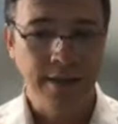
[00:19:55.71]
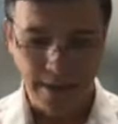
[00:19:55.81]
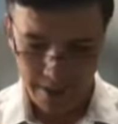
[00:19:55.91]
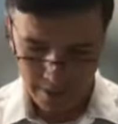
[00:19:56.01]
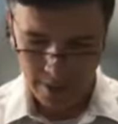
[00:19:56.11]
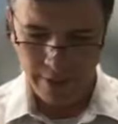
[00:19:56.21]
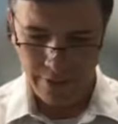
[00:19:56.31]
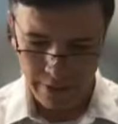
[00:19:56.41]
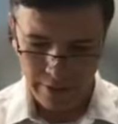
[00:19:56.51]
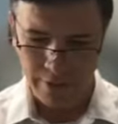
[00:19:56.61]
then
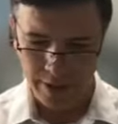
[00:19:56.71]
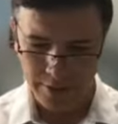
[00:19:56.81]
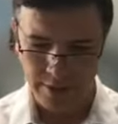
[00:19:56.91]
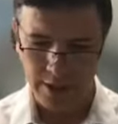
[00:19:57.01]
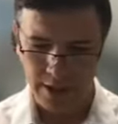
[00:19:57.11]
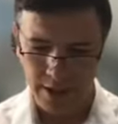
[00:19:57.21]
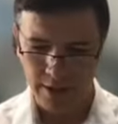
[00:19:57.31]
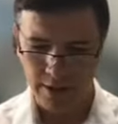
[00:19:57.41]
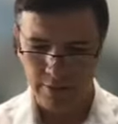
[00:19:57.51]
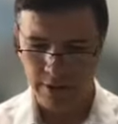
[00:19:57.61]
he agrees with, uh,
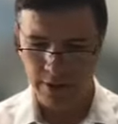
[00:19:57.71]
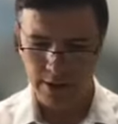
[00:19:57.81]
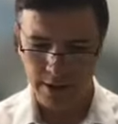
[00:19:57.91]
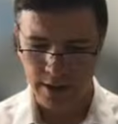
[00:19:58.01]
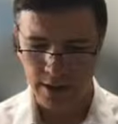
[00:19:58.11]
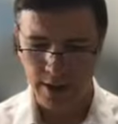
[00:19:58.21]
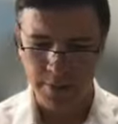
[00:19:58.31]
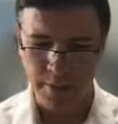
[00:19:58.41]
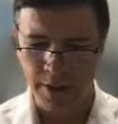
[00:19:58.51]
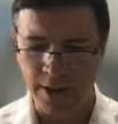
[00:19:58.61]
with
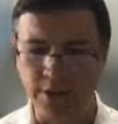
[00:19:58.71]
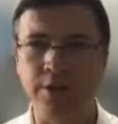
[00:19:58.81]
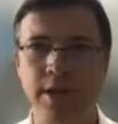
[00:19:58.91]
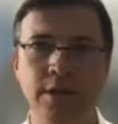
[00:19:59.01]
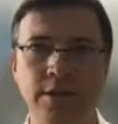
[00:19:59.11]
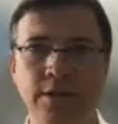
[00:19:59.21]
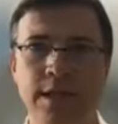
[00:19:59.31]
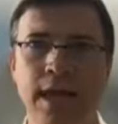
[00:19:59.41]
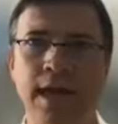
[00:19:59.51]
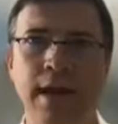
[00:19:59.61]
Chachamim that you need
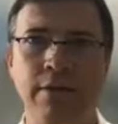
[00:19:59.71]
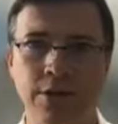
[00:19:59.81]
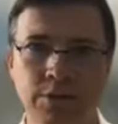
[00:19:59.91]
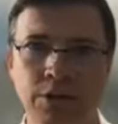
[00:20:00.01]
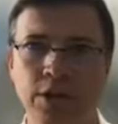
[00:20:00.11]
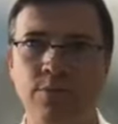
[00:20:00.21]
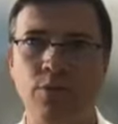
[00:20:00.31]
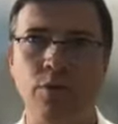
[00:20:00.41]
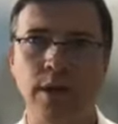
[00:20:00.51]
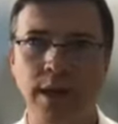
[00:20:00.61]
sign language, which is
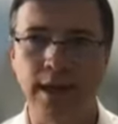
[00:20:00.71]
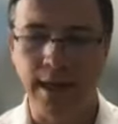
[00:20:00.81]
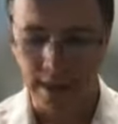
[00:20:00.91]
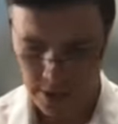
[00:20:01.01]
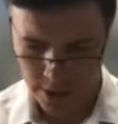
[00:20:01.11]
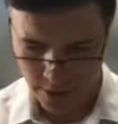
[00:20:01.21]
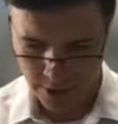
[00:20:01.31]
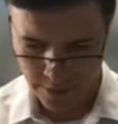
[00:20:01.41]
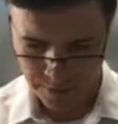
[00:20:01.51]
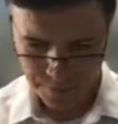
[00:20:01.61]
more clearly understood.